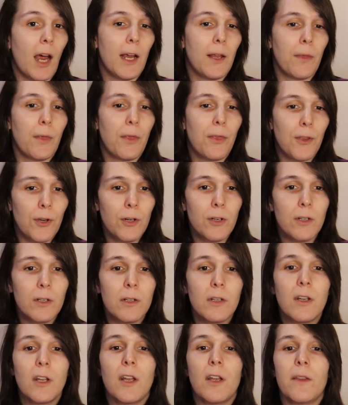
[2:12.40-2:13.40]
And
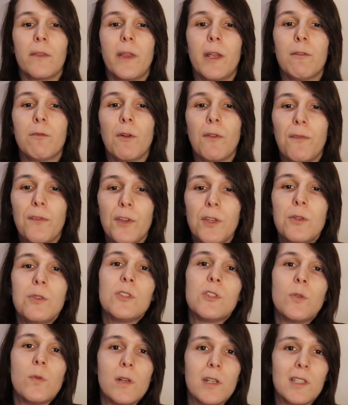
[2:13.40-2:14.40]
third, they
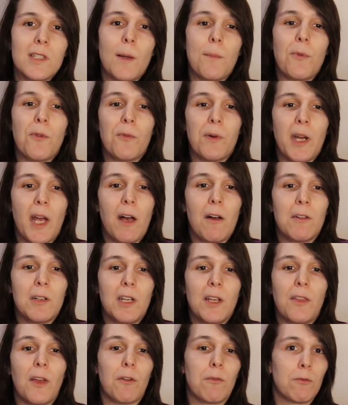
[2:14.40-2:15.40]
refuse to accept the
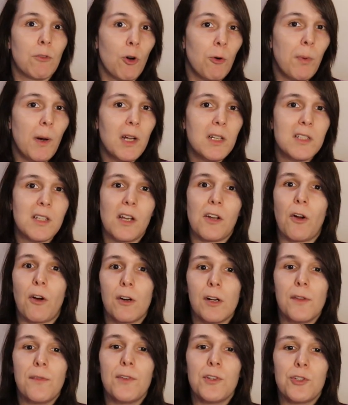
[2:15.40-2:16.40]
reality that robots and
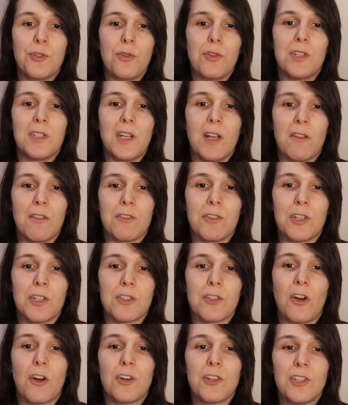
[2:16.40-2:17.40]
artificial
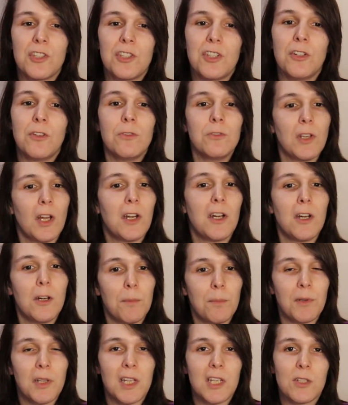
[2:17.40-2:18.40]
intelligence are still not at
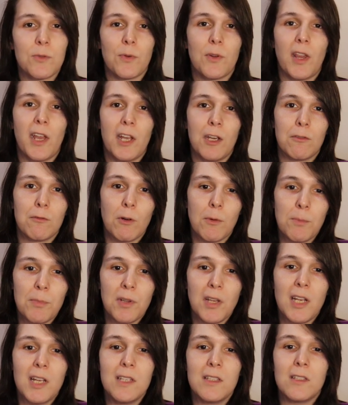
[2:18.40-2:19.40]
a place where they can
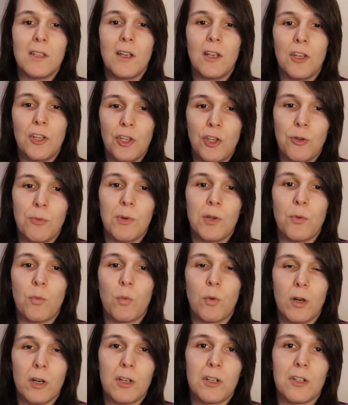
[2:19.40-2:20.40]
replace human
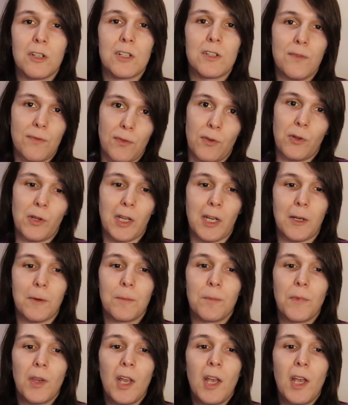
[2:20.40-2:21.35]
workers fully.